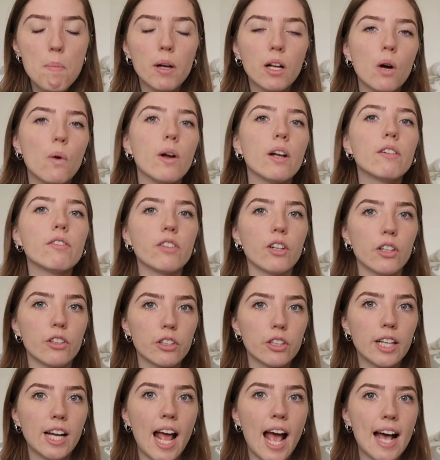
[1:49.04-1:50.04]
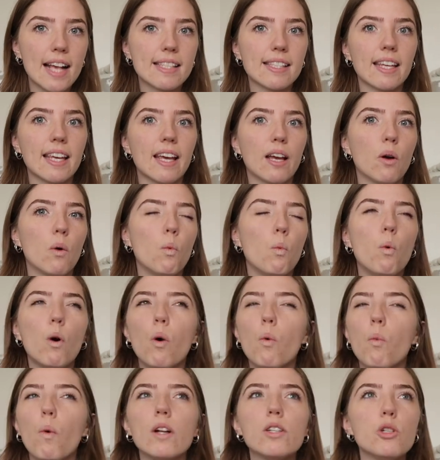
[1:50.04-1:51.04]
but going further and asking,
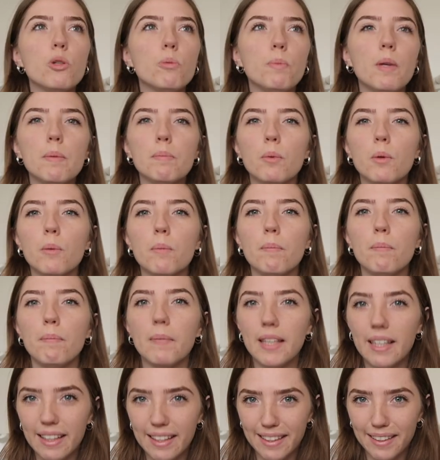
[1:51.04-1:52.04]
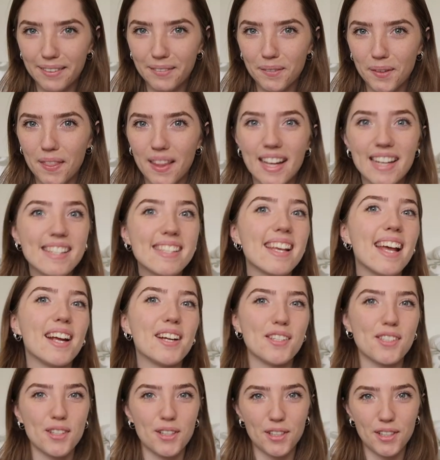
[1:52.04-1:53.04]
well, what do people mean when they
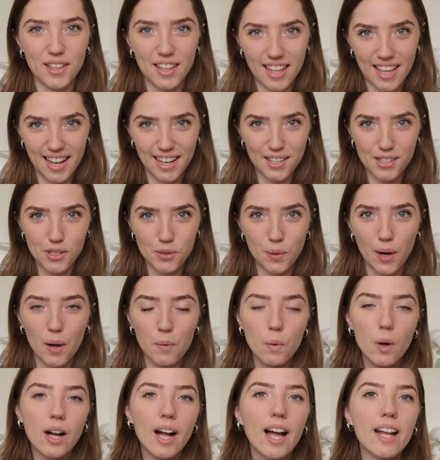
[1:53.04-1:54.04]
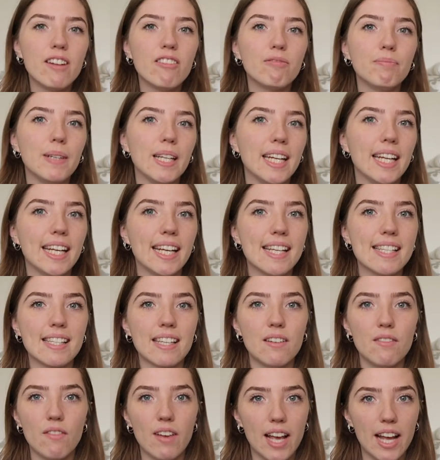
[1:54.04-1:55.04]
say certain things, right? What kind of meaning is
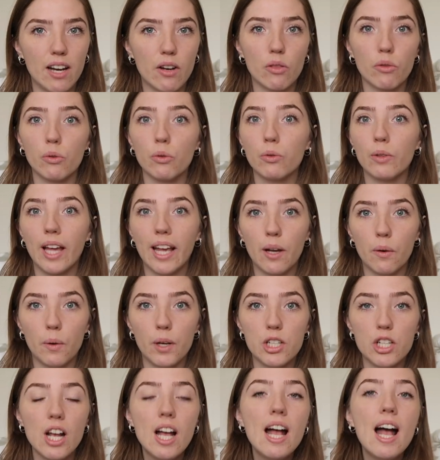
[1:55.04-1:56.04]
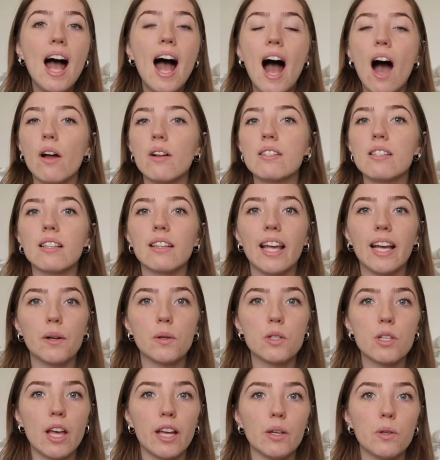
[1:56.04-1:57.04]
conveyed through language? How does the
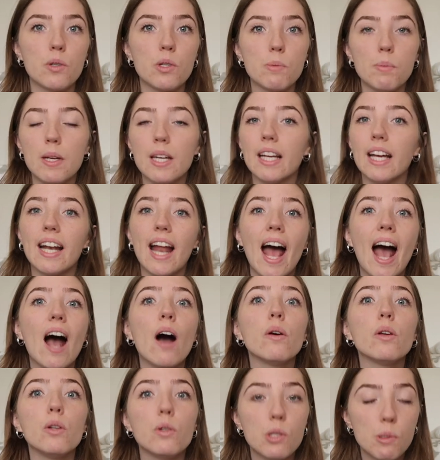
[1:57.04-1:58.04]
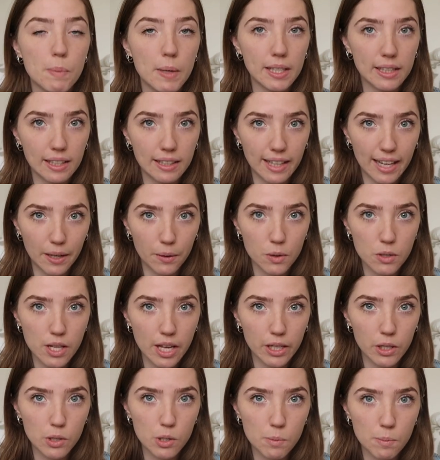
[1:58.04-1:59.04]
language that you speak and how you speak the language
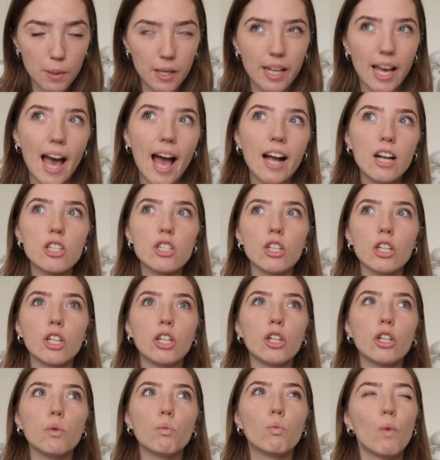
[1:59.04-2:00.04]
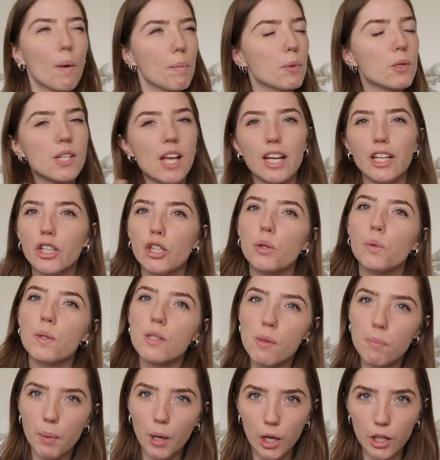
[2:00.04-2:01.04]
that you speak actually represent you
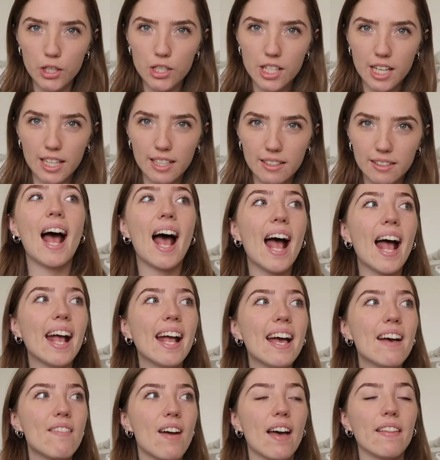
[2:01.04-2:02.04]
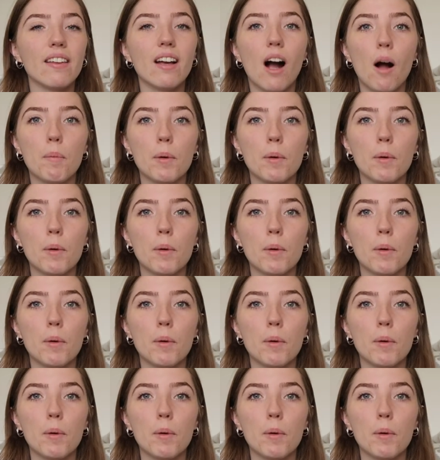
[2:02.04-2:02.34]
as a person? I have had the